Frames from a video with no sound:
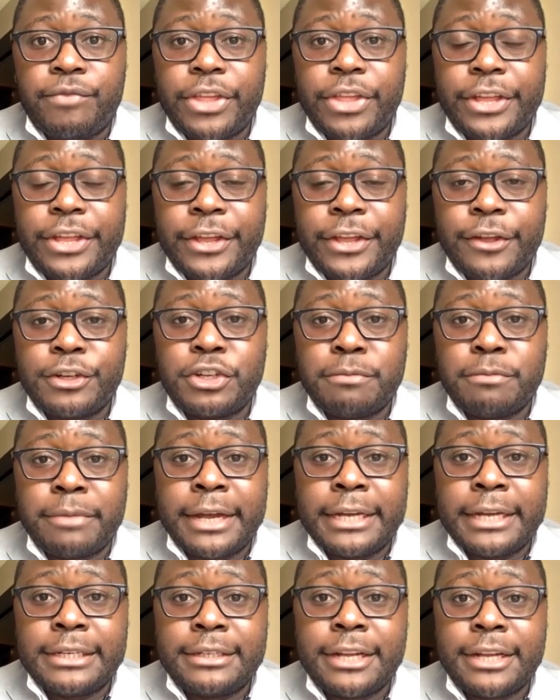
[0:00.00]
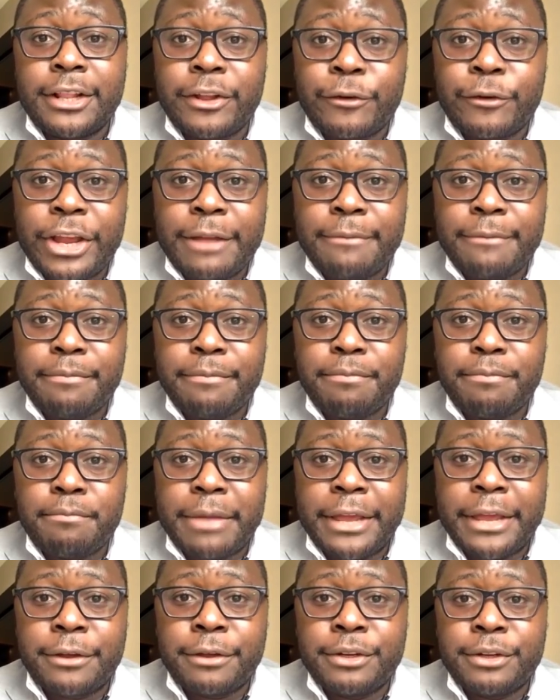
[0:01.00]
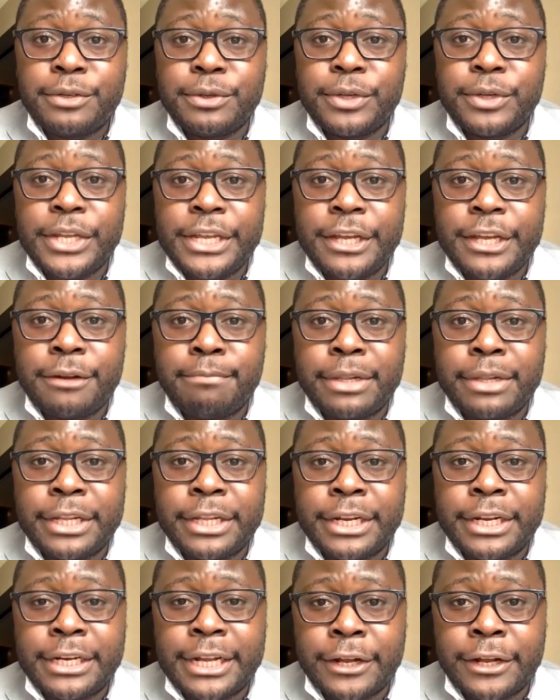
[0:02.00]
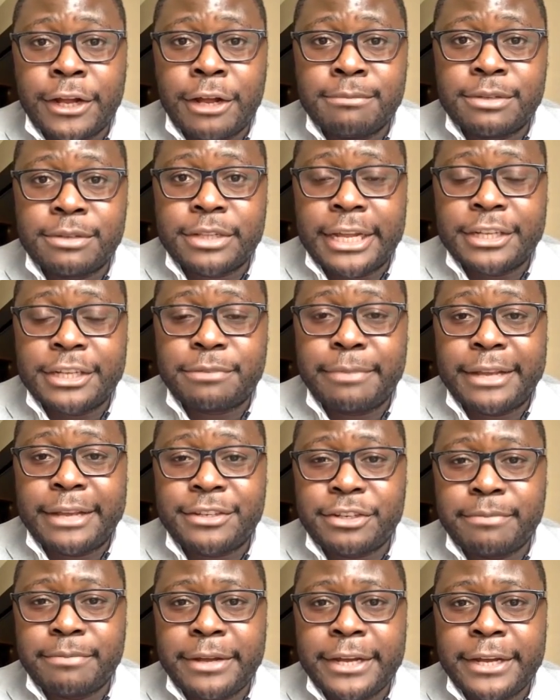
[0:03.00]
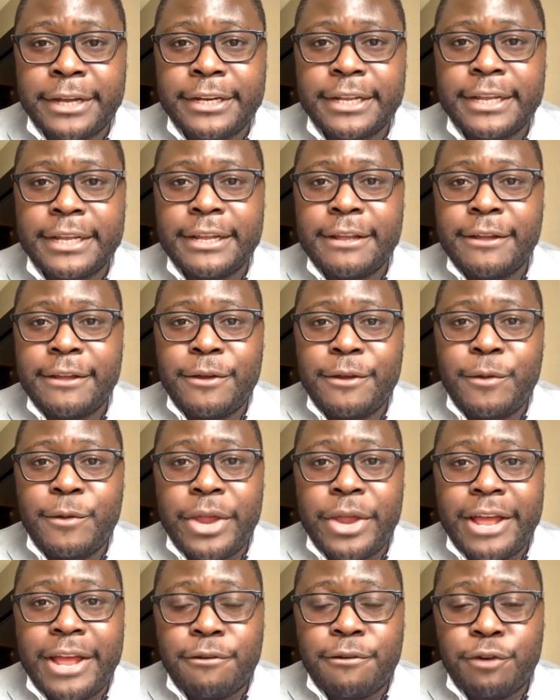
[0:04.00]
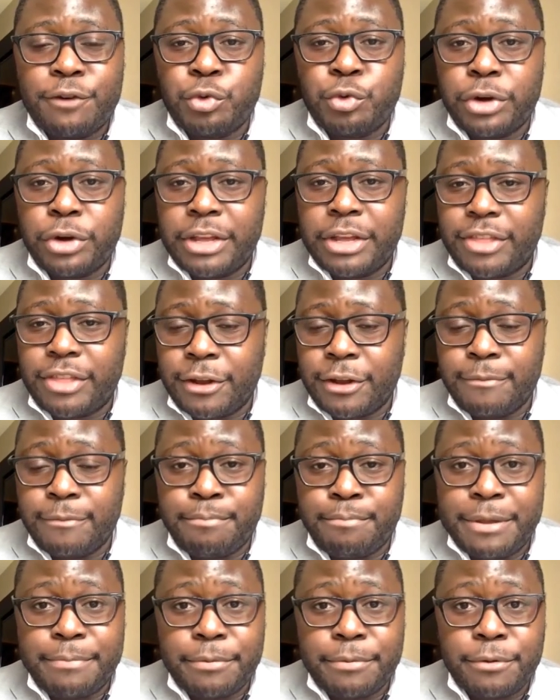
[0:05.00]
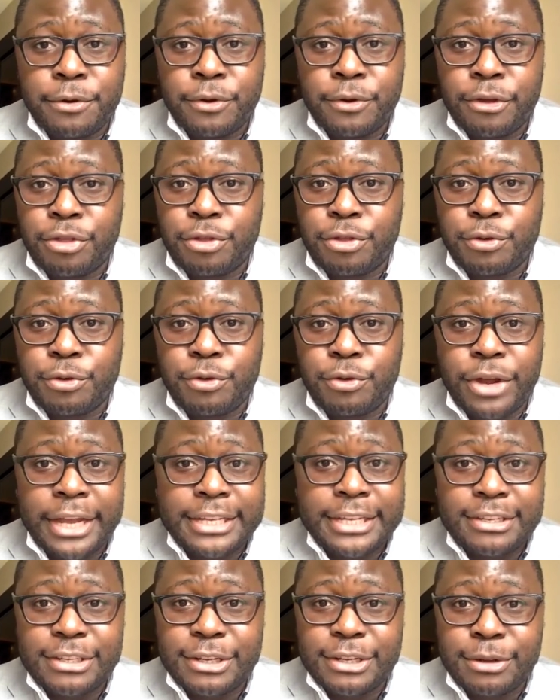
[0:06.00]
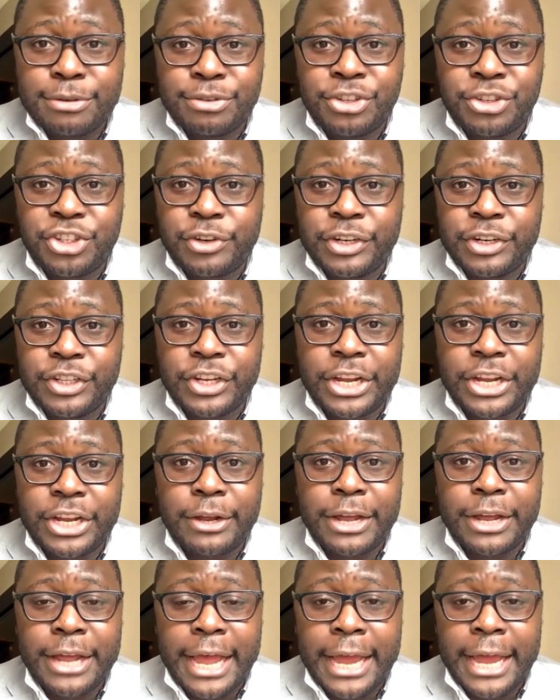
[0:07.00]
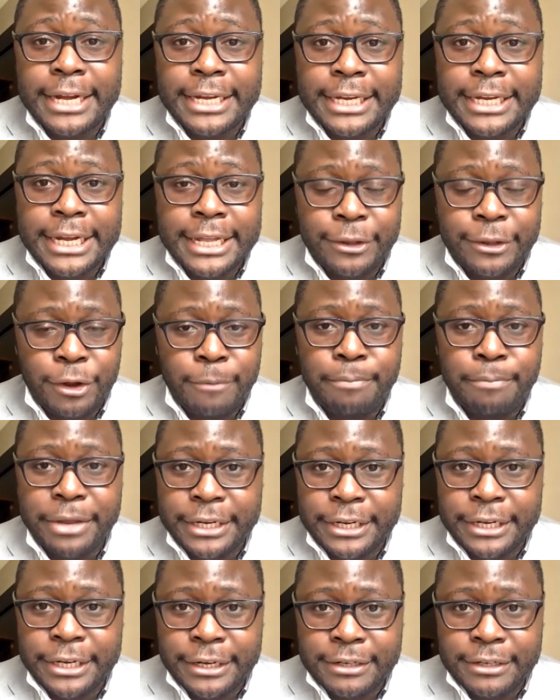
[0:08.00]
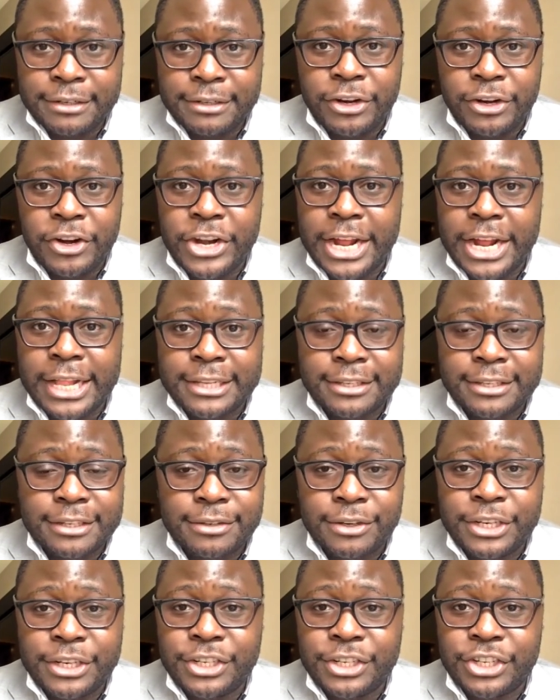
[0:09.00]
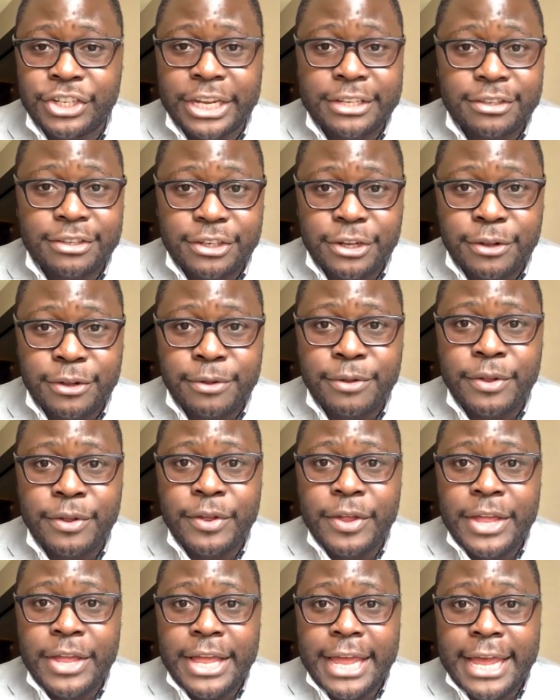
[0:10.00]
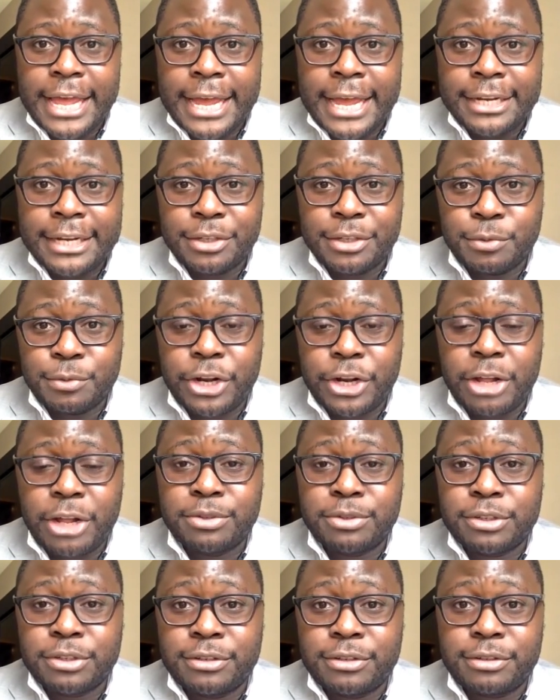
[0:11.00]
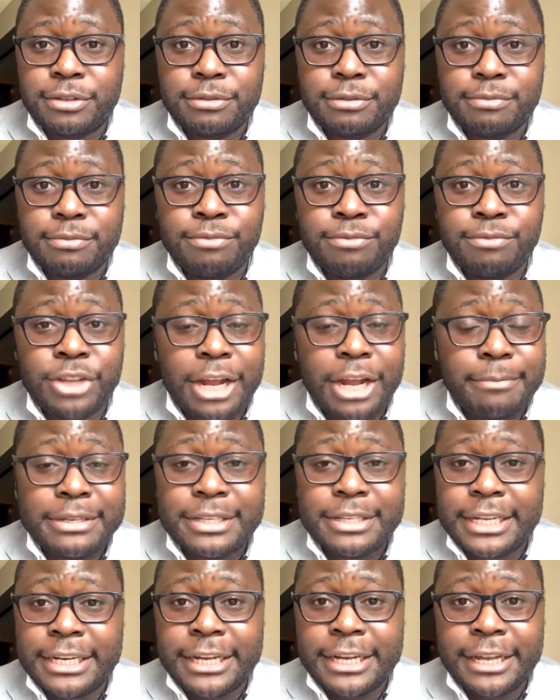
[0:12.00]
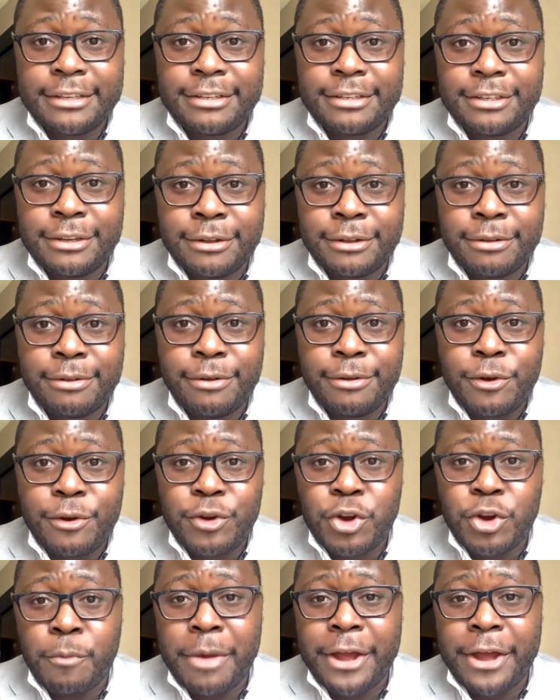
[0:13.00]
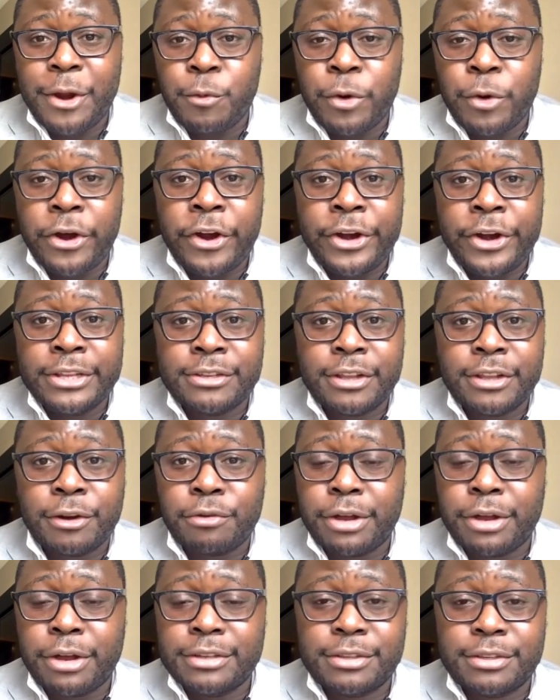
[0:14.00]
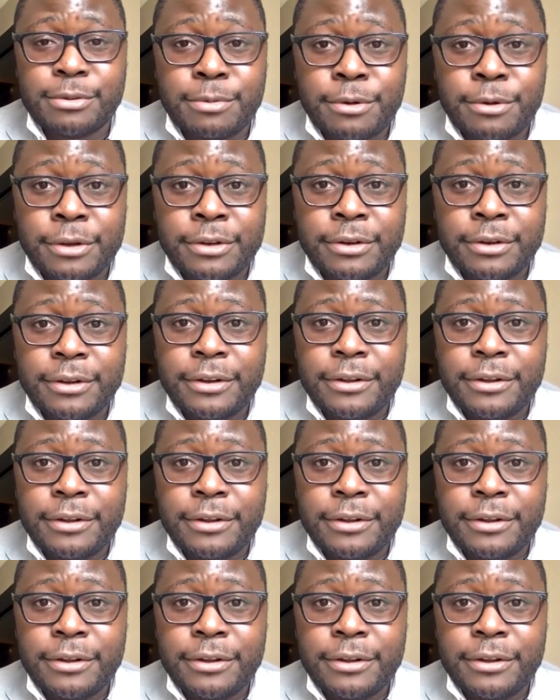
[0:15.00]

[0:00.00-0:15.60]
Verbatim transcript: They can go to my Telegram by going to ian balina dot com slash mastermind. We have over twenty thousand people going through I C Os, sharing their idea, their opinions, their analysis on each I C O. And this is what helps us not miss any I C O, no matter where it is across the world.